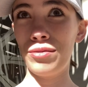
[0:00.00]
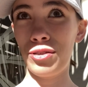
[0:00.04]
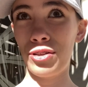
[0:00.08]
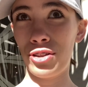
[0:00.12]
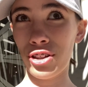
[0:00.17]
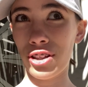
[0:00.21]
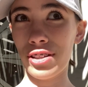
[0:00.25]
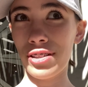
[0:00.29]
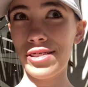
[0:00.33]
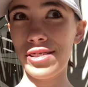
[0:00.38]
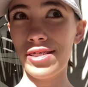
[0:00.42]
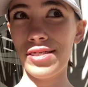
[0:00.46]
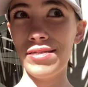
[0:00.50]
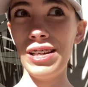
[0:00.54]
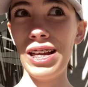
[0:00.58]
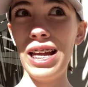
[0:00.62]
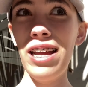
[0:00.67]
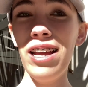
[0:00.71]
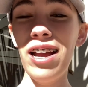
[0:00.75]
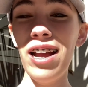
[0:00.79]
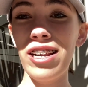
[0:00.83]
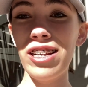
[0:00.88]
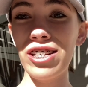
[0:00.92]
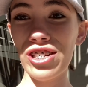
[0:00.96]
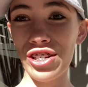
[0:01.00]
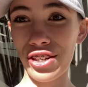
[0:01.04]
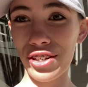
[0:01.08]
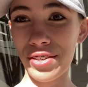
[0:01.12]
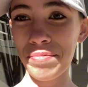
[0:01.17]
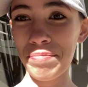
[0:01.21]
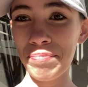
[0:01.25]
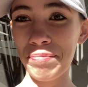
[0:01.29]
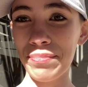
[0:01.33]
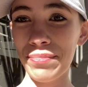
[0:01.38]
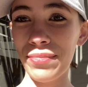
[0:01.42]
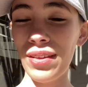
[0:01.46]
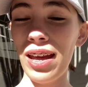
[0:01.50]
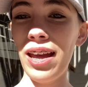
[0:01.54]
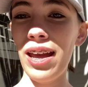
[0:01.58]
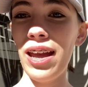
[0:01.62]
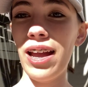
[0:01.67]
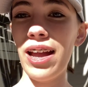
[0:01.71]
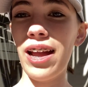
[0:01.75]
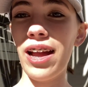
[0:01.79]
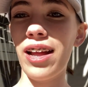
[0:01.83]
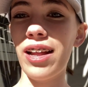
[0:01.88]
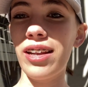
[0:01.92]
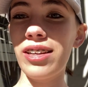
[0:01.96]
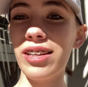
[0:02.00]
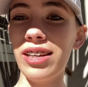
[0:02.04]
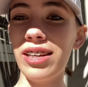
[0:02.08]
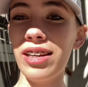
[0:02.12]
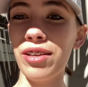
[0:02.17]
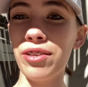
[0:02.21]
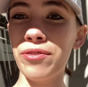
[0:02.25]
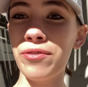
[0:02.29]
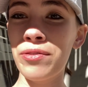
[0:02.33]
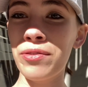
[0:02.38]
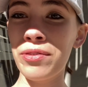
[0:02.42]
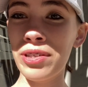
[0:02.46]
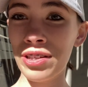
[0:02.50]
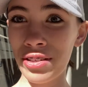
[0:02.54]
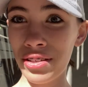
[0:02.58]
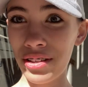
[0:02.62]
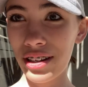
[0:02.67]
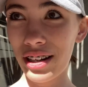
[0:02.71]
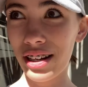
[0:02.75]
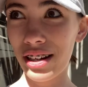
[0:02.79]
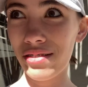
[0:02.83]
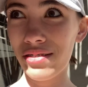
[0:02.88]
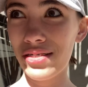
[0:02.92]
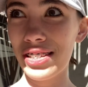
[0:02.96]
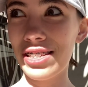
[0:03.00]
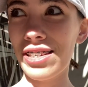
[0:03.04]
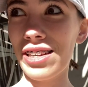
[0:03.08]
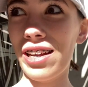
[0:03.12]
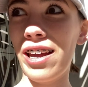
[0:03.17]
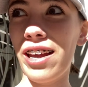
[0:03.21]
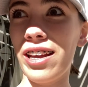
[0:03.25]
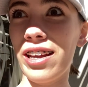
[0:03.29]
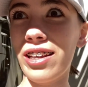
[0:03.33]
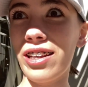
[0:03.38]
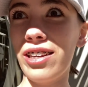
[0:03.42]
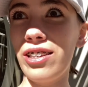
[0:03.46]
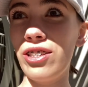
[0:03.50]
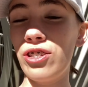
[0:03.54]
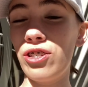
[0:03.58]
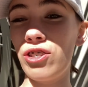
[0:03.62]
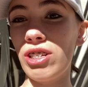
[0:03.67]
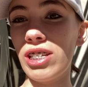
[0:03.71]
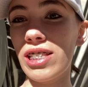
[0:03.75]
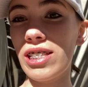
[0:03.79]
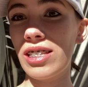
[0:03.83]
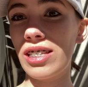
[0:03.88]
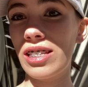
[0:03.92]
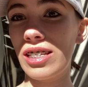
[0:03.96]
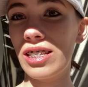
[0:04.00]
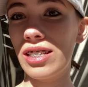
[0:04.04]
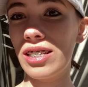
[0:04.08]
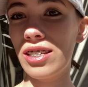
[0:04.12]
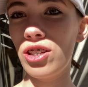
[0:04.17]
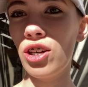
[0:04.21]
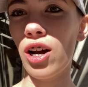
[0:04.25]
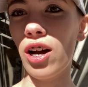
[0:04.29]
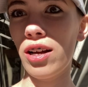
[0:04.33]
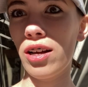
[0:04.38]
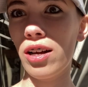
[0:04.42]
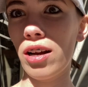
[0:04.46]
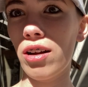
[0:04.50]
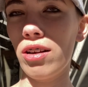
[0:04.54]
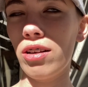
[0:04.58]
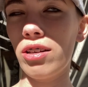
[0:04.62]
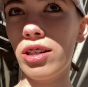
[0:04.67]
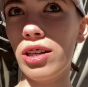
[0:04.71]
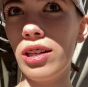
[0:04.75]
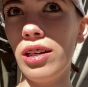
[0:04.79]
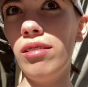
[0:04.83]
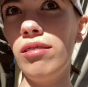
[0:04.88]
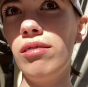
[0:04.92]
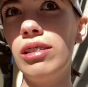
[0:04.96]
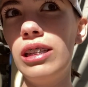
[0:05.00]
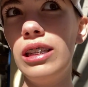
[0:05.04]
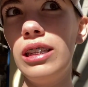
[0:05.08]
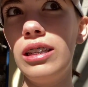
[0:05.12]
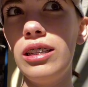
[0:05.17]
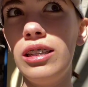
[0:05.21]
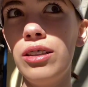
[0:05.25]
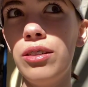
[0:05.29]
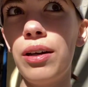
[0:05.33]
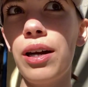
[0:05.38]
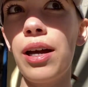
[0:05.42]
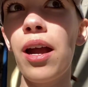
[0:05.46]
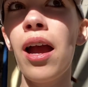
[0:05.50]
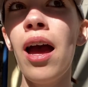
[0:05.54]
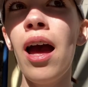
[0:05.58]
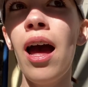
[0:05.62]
jods and a shoe and I left with new gloves and new treats. Yeah, I got new gloves, either way.